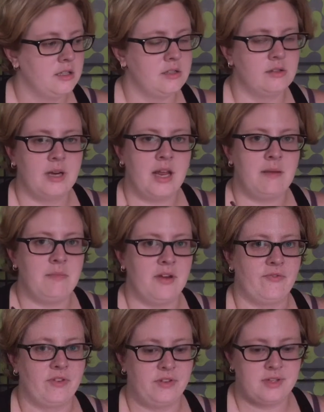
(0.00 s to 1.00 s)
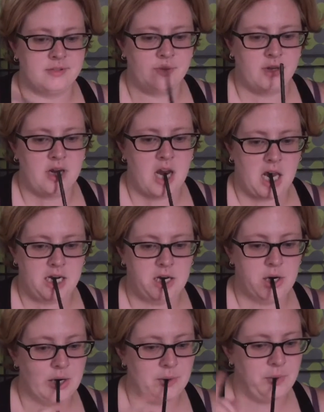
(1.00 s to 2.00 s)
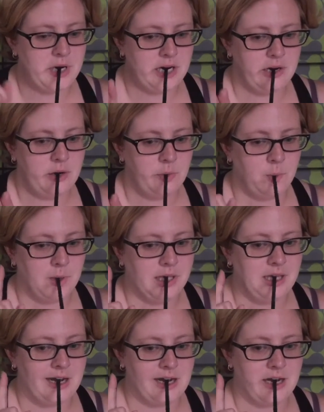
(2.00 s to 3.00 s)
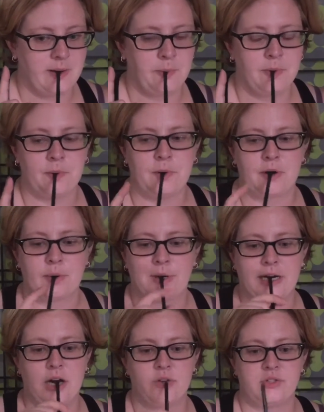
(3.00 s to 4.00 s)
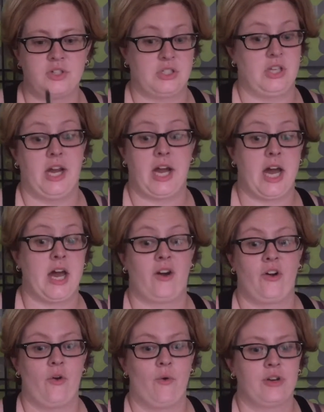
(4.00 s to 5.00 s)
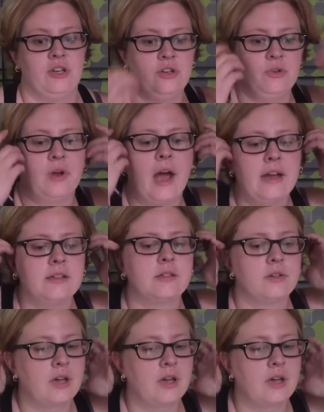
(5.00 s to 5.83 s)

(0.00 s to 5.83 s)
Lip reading: Don't hate me for this one. I know I've done one like this before where I was just like, I don't know what to do, guys.